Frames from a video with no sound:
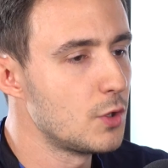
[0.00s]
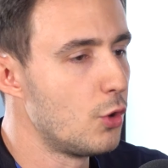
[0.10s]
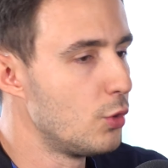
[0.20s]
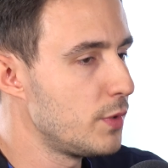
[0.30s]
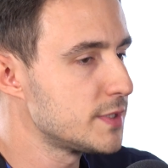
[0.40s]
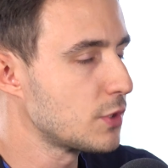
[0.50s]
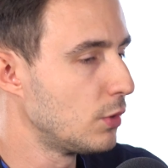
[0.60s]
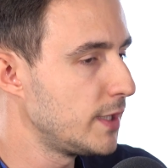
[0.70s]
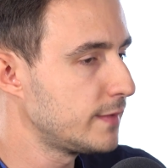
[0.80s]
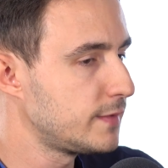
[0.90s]
always
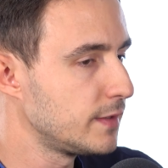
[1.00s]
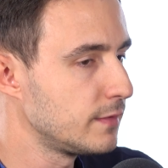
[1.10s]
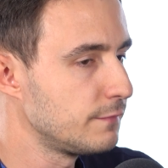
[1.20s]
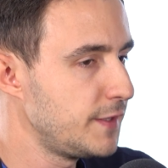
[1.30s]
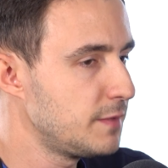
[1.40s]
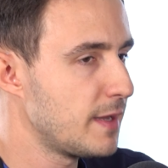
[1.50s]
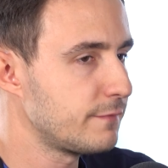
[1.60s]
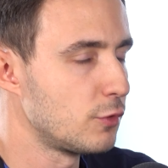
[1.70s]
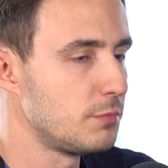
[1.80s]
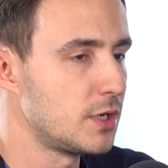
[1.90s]
collecting feedback
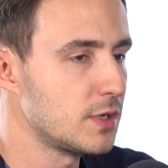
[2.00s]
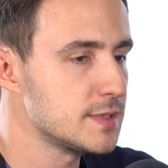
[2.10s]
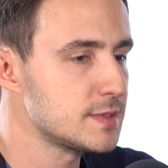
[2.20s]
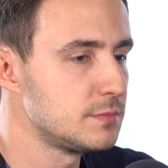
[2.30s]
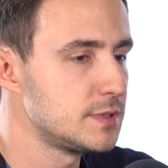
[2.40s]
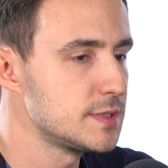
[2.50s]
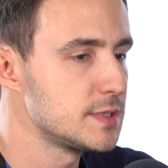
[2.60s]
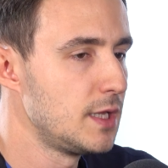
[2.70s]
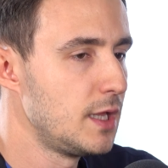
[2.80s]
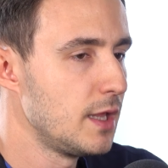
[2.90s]
from our
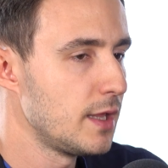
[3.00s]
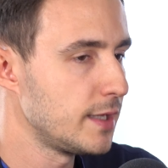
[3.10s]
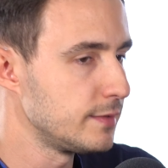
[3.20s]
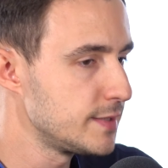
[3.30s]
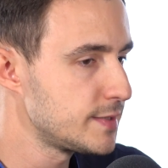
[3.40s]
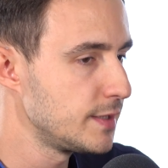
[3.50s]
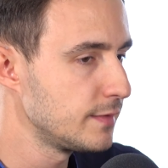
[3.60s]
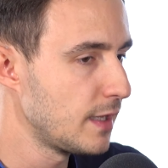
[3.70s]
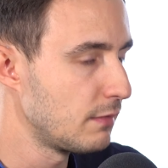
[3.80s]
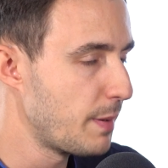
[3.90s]
customers and
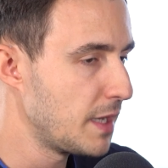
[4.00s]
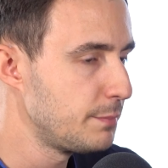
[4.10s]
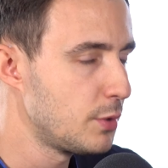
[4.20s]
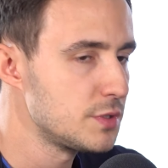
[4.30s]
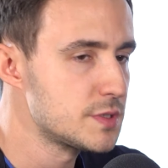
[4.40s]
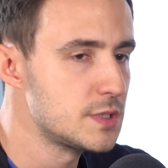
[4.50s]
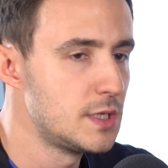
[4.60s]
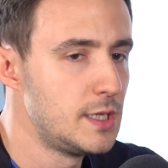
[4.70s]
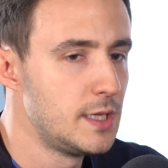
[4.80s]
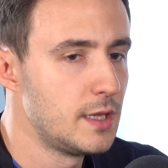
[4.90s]
listening their pain points.
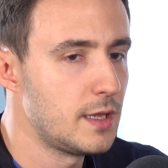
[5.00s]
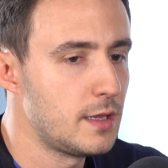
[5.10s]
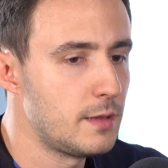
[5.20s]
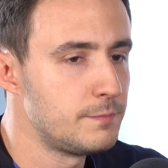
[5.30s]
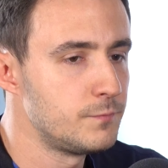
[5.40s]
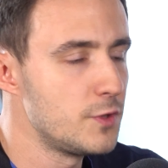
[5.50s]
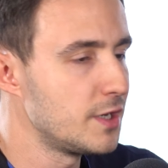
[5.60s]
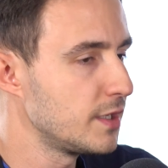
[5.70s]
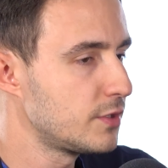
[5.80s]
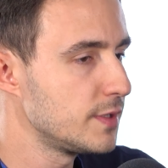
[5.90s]
We
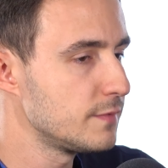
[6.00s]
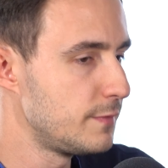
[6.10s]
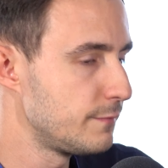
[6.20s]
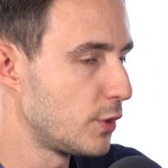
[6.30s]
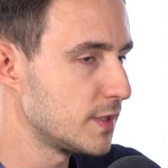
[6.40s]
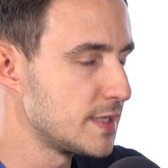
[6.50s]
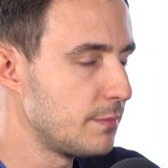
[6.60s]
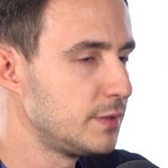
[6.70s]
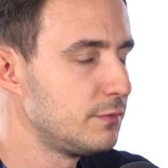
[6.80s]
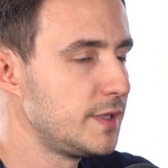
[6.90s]
are for
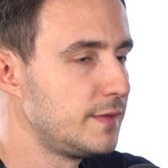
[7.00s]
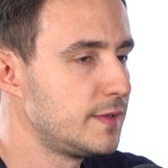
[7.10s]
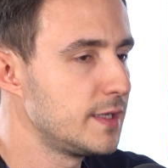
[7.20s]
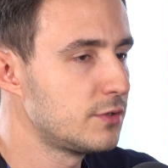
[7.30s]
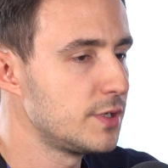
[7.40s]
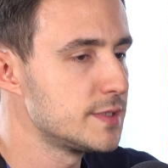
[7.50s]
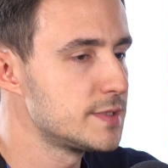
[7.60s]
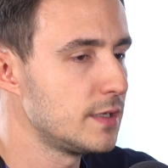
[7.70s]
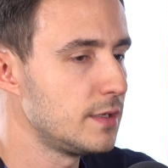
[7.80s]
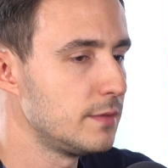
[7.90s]
example, we did
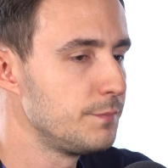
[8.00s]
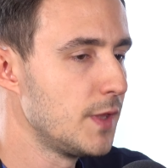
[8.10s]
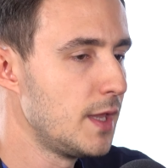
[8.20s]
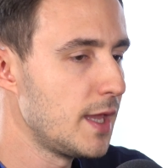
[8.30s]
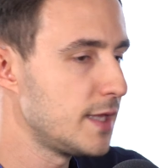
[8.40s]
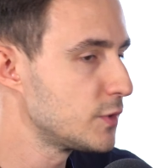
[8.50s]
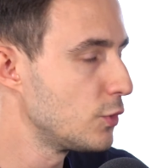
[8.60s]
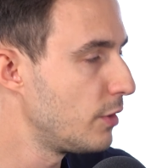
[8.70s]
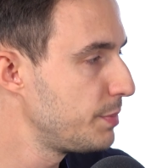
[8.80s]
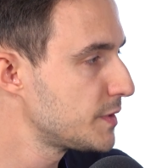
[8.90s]
increase
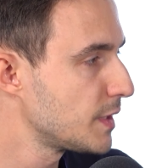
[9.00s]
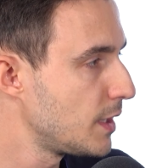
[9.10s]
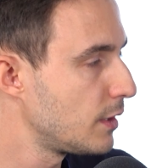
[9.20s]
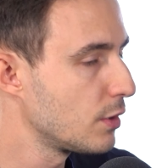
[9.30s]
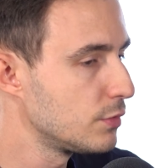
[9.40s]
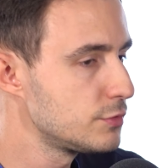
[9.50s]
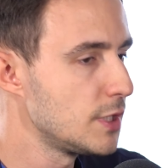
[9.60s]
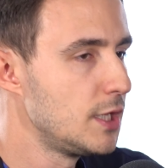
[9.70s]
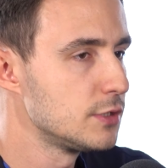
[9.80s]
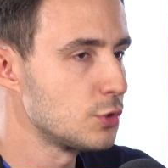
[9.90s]
S&OP scenarios,
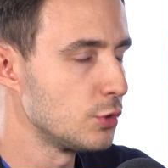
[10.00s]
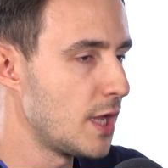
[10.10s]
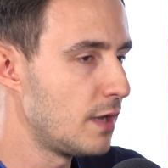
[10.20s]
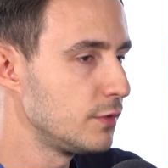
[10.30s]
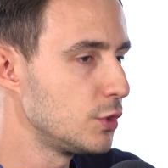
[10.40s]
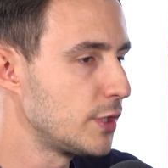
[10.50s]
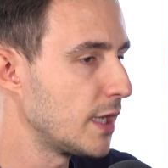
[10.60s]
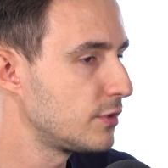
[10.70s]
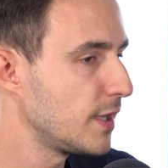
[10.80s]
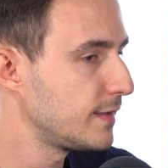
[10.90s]
so now you
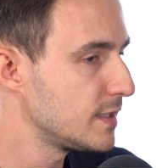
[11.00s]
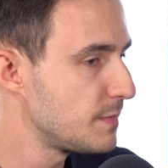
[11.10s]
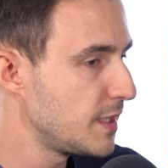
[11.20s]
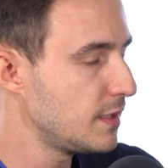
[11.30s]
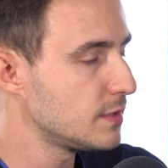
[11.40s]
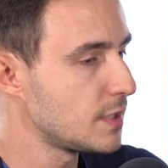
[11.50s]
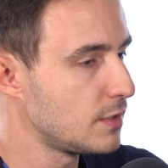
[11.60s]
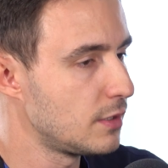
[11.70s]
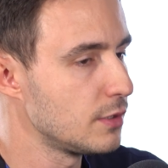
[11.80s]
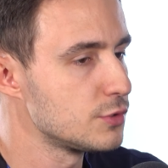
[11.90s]
can create as many
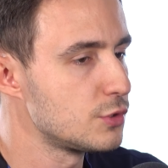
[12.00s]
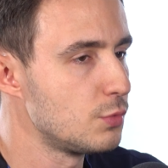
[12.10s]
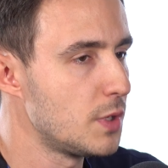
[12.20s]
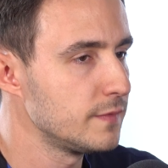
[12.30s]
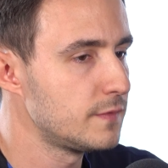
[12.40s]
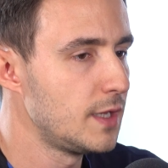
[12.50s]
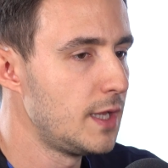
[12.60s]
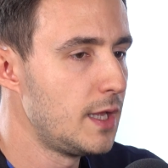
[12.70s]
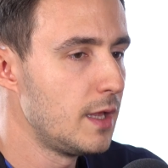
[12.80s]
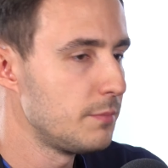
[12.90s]
scenarios you want,
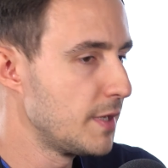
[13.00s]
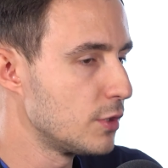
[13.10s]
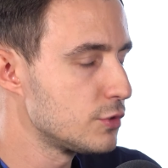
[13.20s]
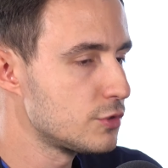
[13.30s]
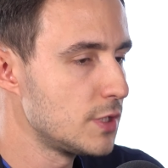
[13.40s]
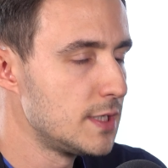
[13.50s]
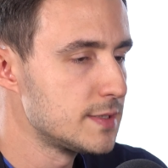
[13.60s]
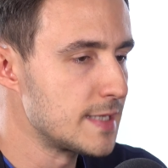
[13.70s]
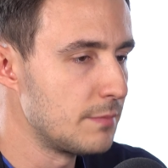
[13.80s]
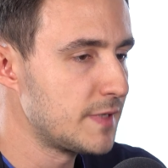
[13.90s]
because
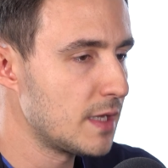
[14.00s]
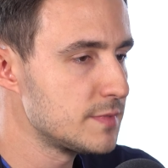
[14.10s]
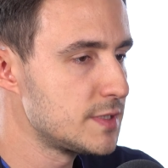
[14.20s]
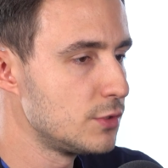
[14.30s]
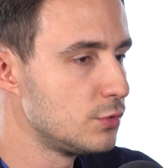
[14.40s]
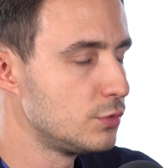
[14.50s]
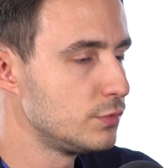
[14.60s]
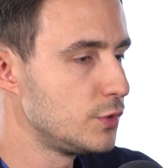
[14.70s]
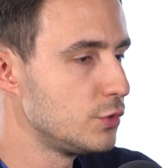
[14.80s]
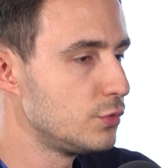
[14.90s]
sometimes
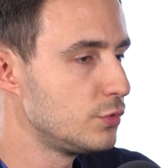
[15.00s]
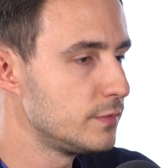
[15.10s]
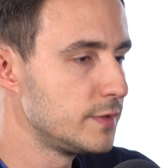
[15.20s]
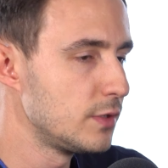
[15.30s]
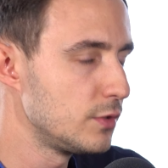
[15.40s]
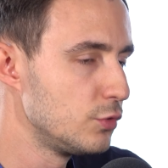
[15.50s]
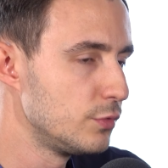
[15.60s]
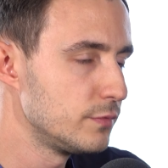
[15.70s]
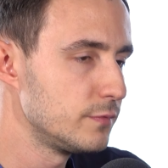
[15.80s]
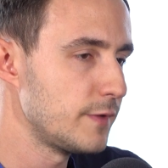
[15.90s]

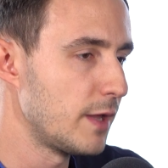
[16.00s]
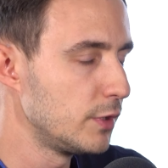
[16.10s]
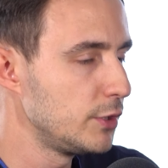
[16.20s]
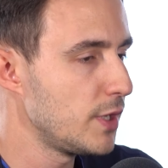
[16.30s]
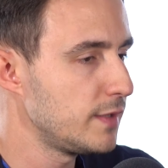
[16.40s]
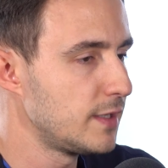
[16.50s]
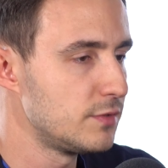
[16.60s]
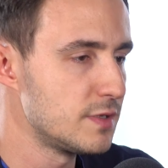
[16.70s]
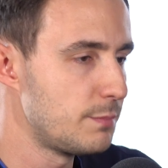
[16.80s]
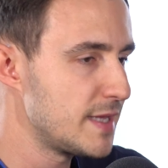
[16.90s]
you evaluate
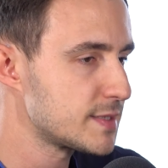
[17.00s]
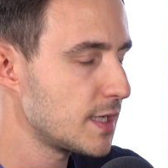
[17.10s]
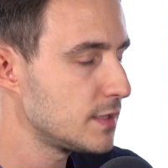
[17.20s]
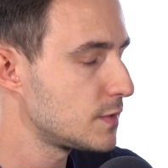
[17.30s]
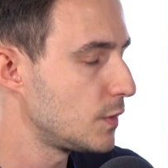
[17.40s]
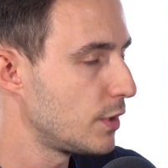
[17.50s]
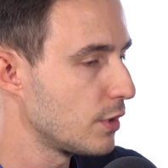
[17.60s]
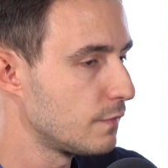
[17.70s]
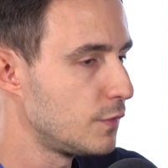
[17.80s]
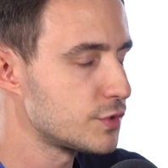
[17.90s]
there's a best case
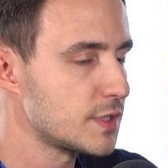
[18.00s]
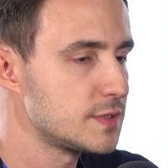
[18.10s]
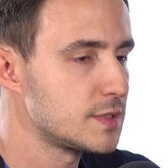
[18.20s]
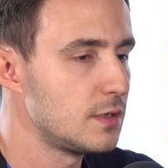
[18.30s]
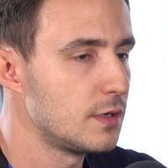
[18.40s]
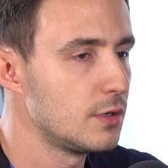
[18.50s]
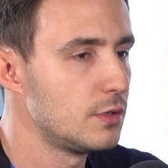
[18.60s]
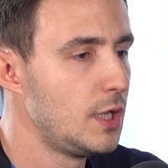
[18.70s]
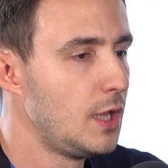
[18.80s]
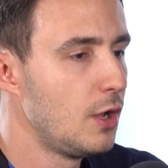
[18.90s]
scenario, worst case
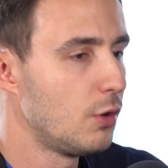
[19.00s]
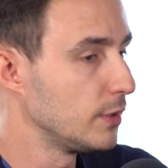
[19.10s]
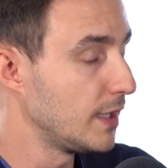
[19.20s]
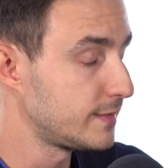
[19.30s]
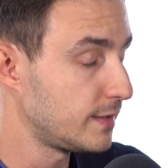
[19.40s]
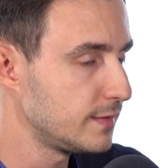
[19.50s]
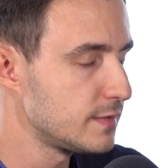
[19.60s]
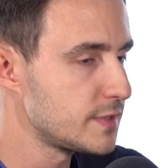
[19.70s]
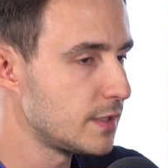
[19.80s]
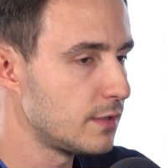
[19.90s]
scenario, all
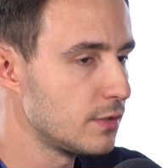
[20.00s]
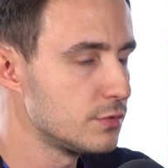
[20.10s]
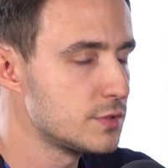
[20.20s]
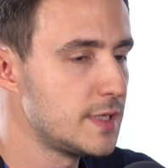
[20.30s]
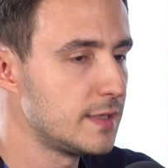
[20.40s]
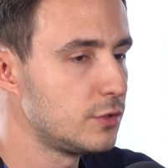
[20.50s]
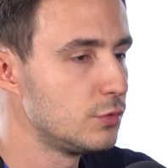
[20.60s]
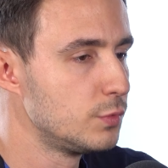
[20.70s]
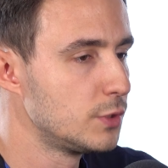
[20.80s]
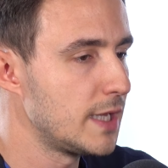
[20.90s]
alternative scenarios that
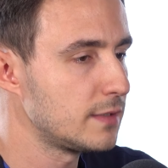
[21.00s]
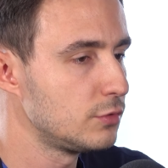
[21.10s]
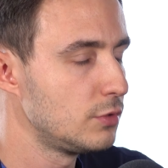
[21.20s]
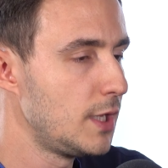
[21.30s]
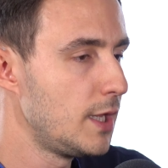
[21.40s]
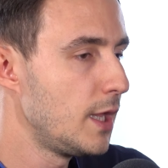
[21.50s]
you would like to